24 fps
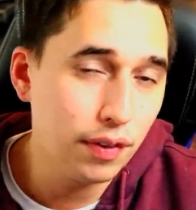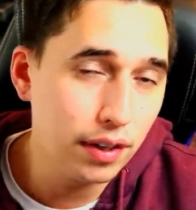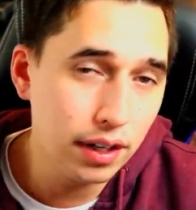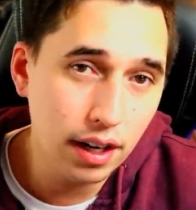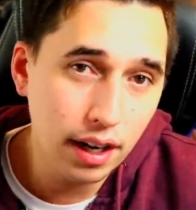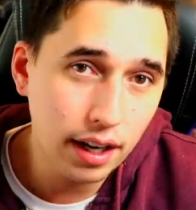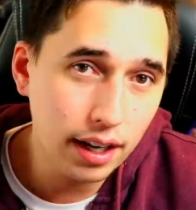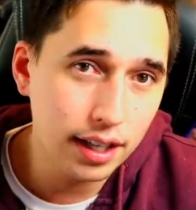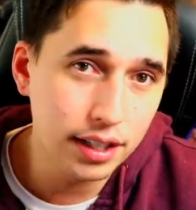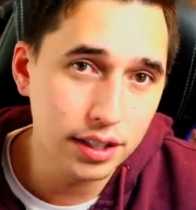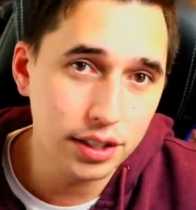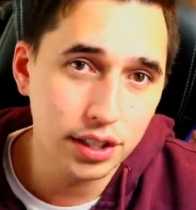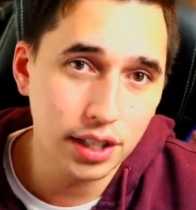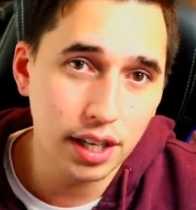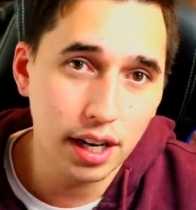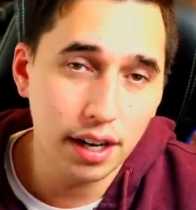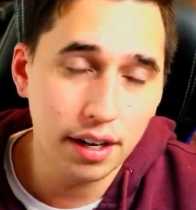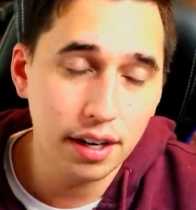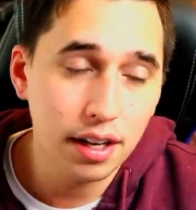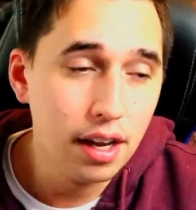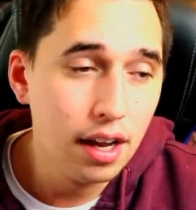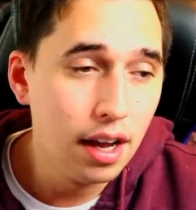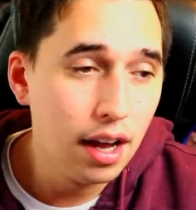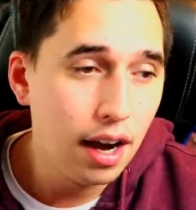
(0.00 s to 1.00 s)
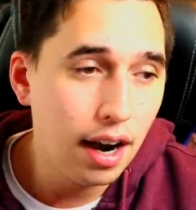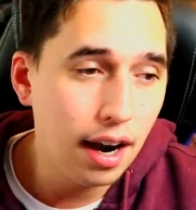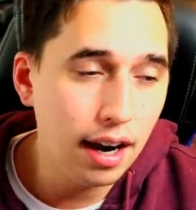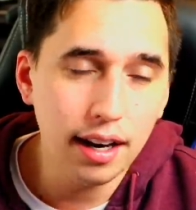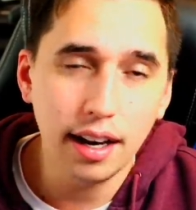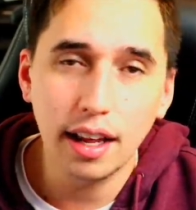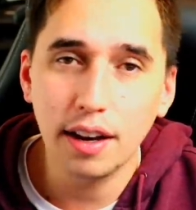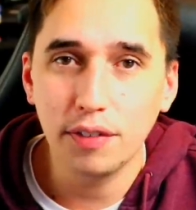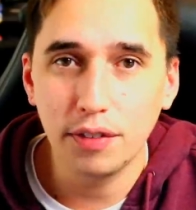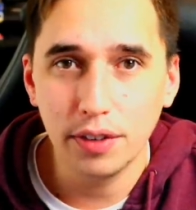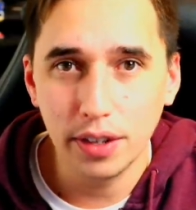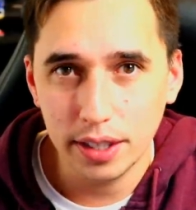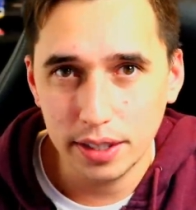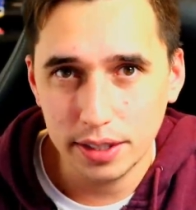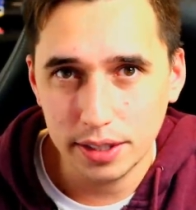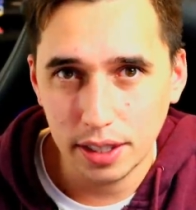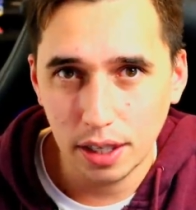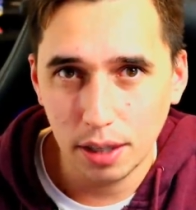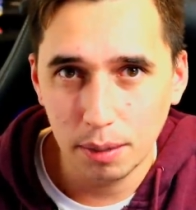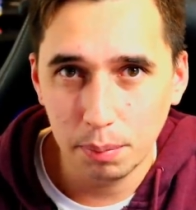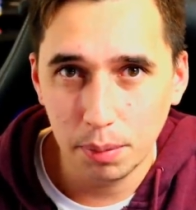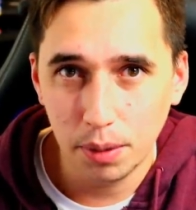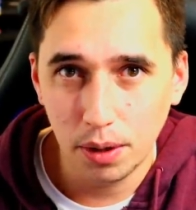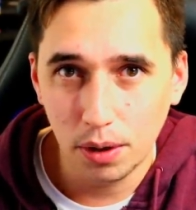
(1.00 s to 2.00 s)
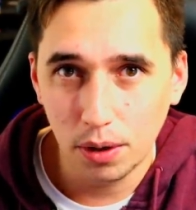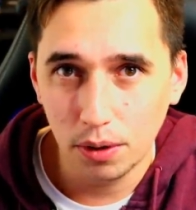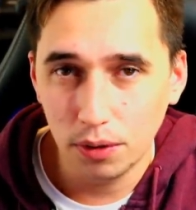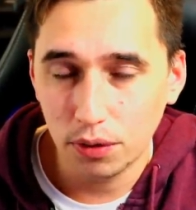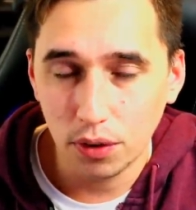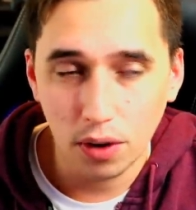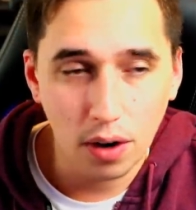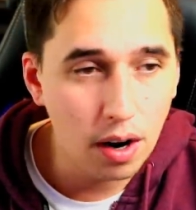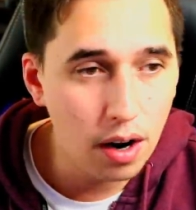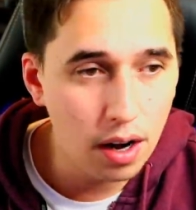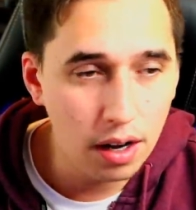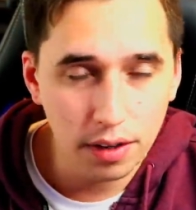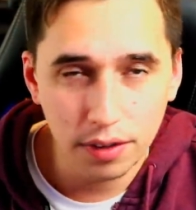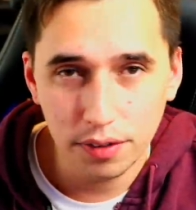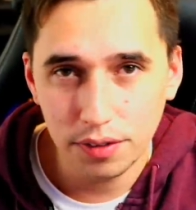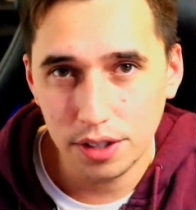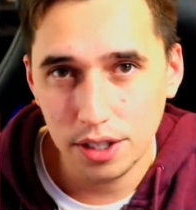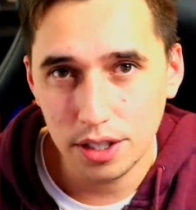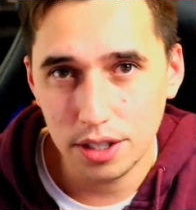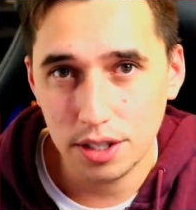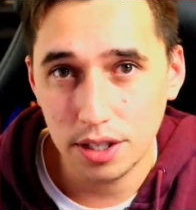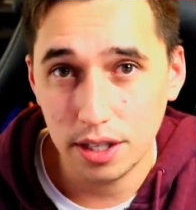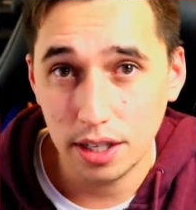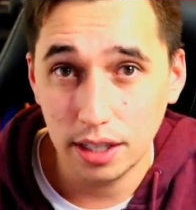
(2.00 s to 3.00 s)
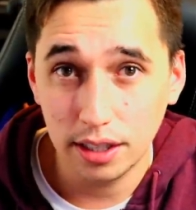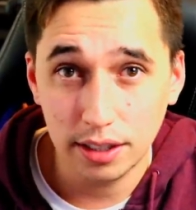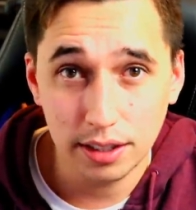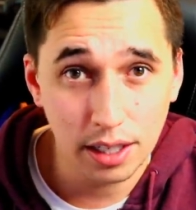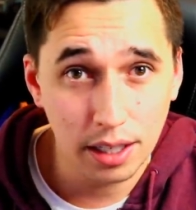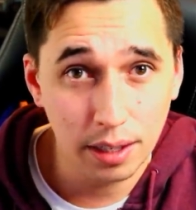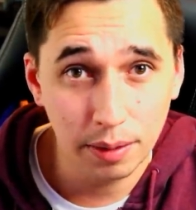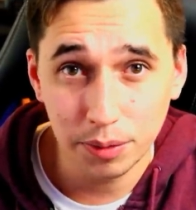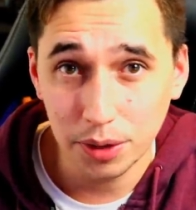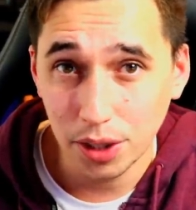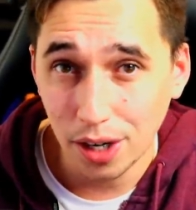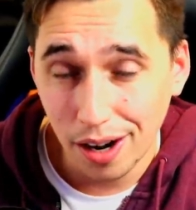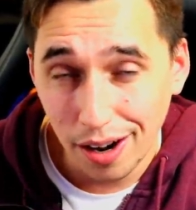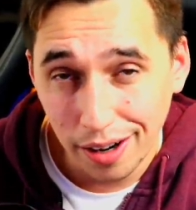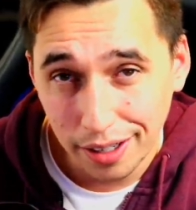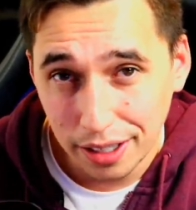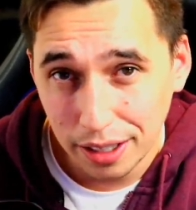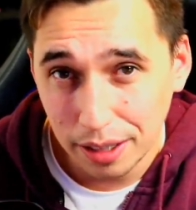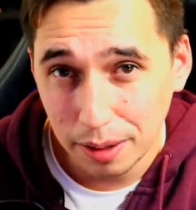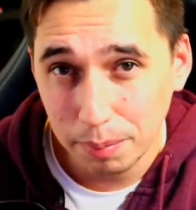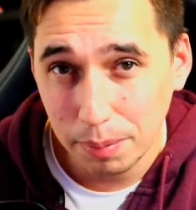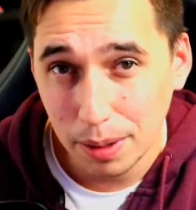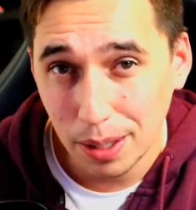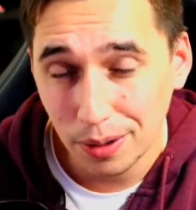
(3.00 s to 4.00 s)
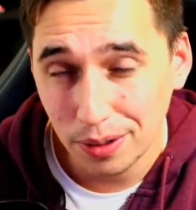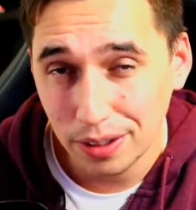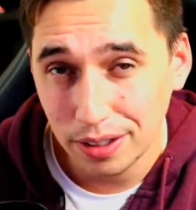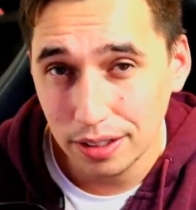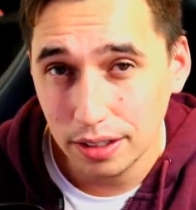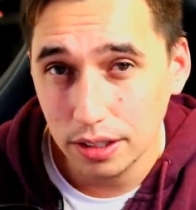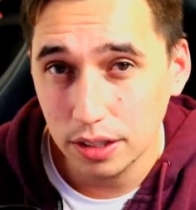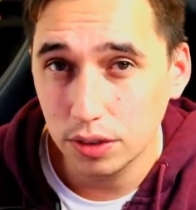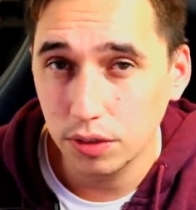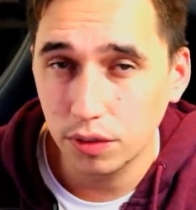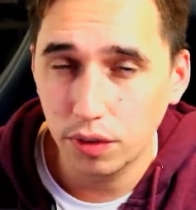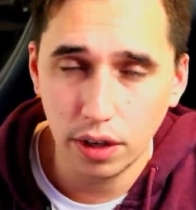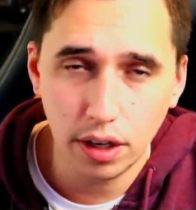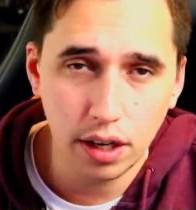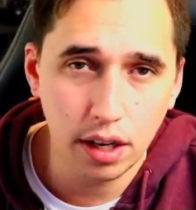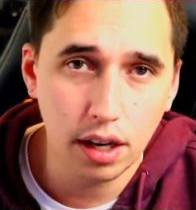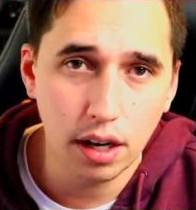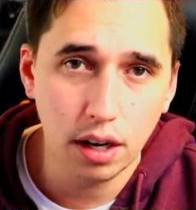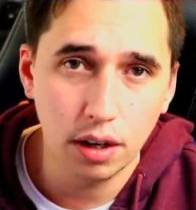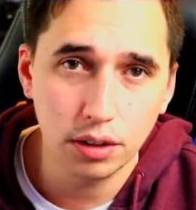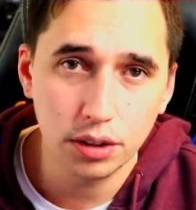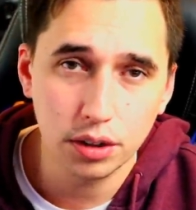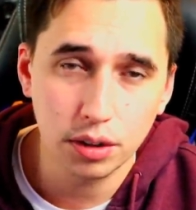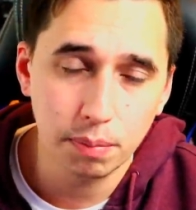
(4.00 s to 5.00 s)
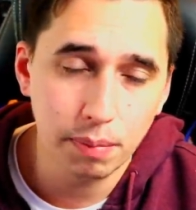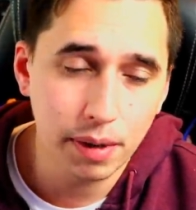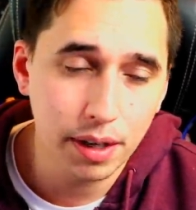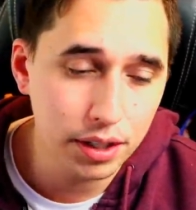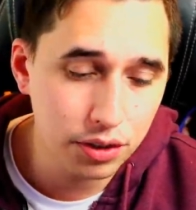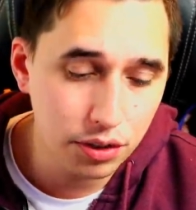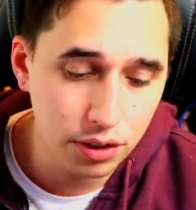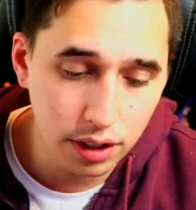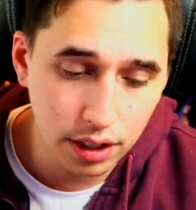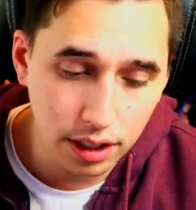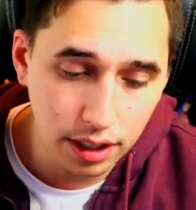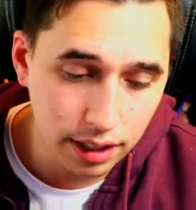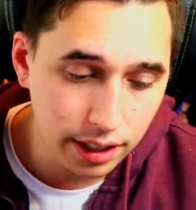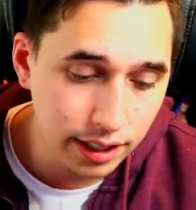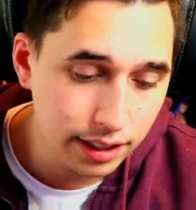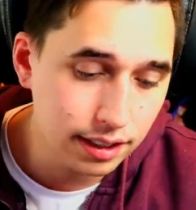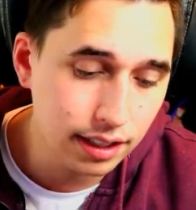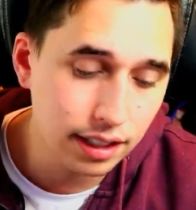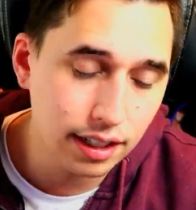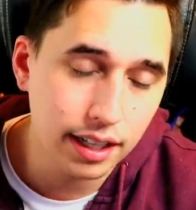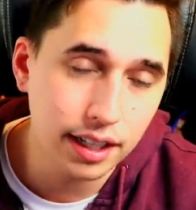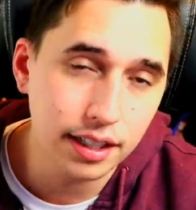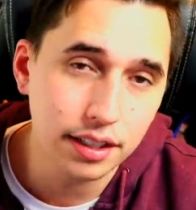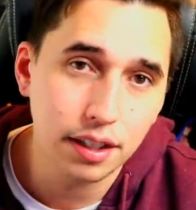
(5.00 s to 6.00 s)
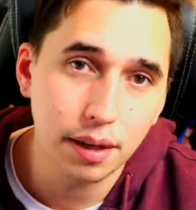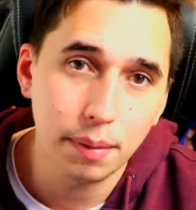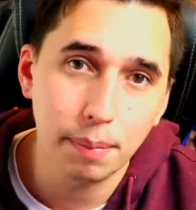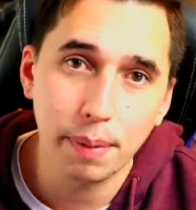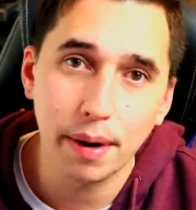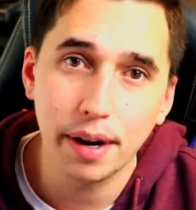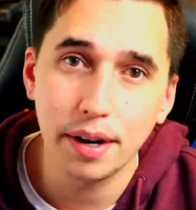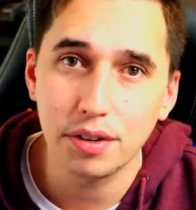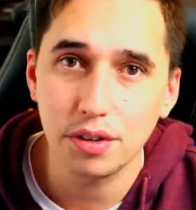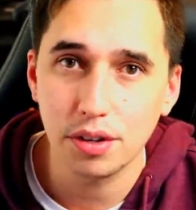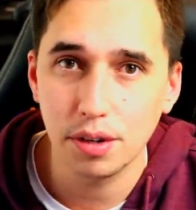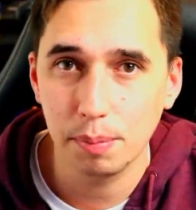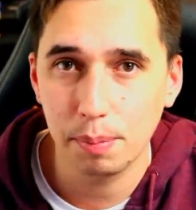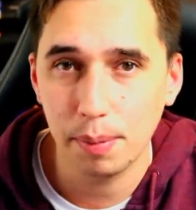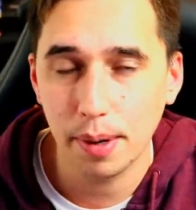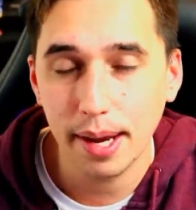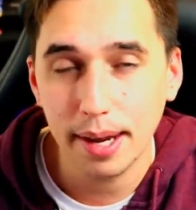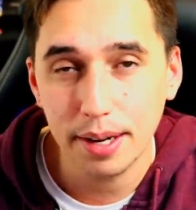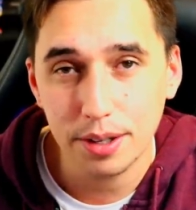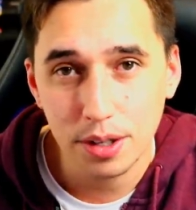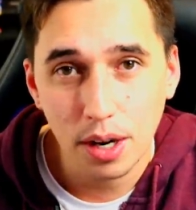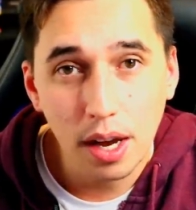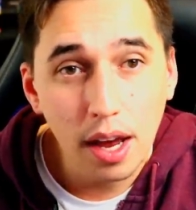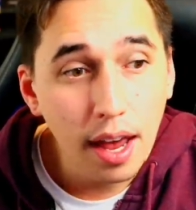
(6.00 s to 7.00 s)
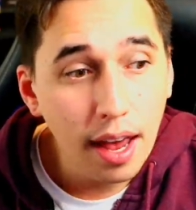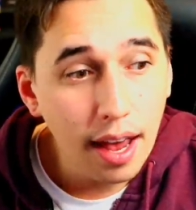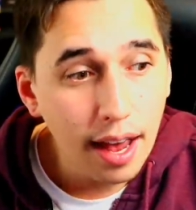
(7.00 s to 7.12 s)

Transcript: And like I said, I left links down below for all of these things that I'm talking about in this video, so make sure you click the link to the Patreon page